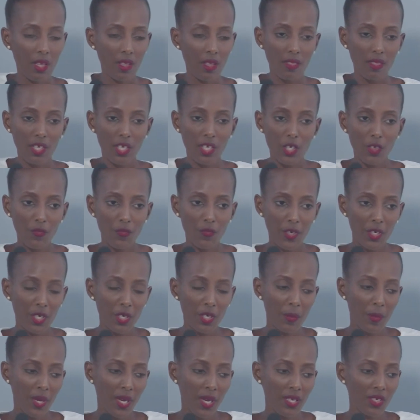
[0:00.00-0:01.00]
Thank you very
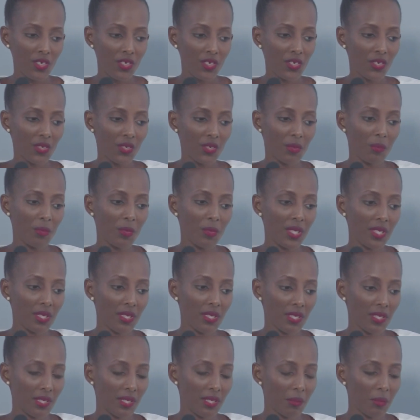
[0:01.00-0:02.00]
much,
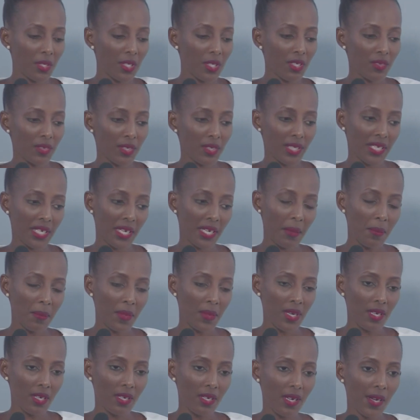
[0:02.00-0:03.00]
Ms. Mildred
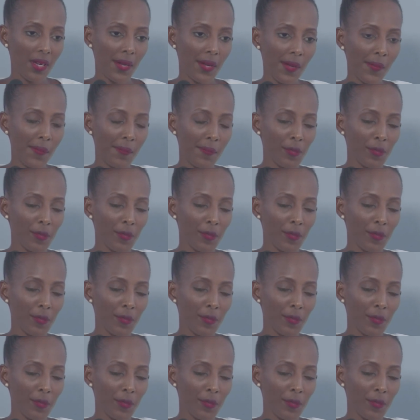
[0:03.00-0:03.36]
Gamba.